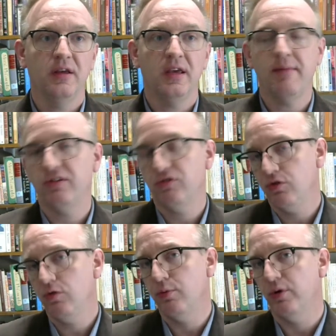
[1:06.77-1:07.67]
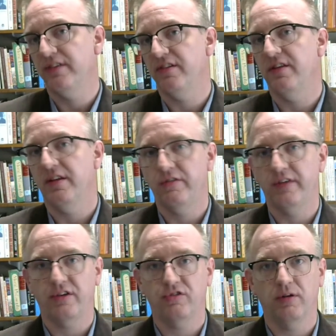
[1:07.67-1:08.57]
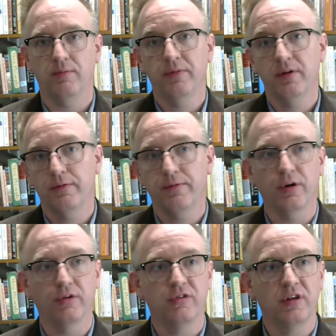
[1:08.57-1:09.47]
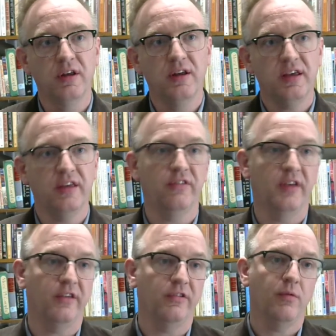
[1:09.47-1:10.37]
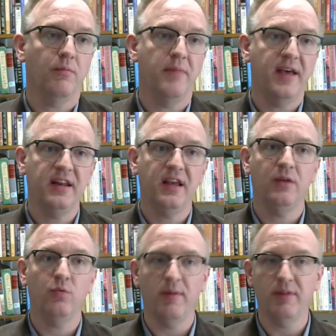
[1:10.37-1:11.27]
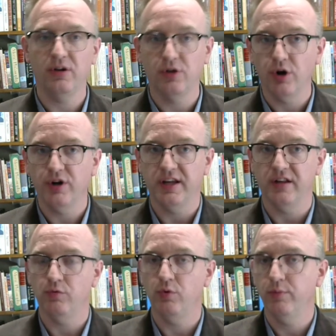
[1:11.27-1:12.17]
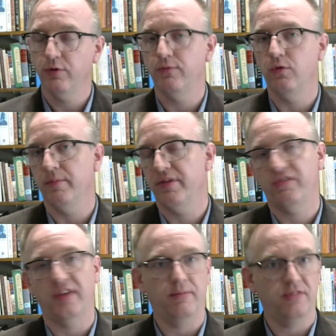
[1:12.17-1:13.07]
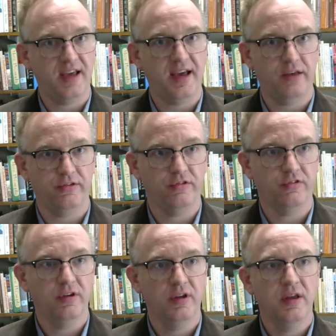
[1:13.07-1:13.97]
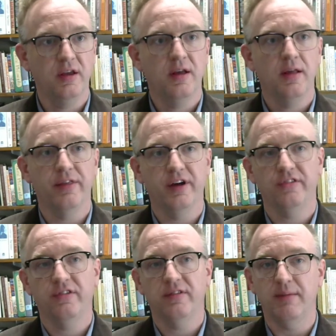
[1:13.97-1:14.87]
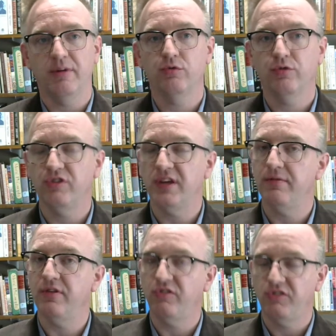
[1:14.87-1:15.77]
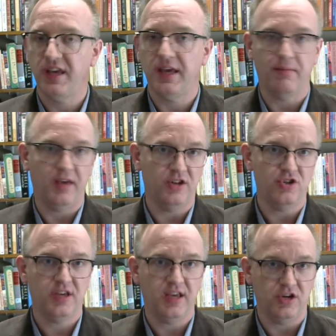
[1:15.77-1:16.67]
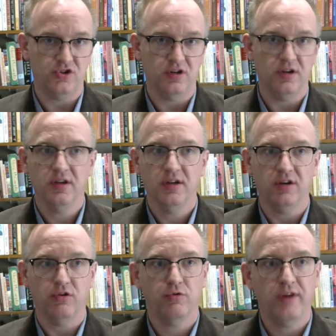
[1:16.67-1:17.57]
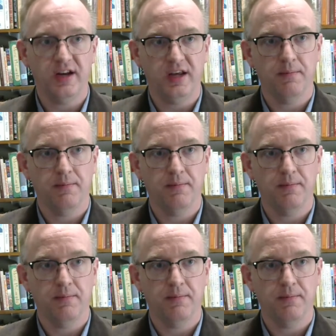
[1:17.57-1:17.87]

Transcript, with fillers: He makes two points in this section. First, he says, men and women guardians will perform the same tasks. Thus, they must receive the same education and training.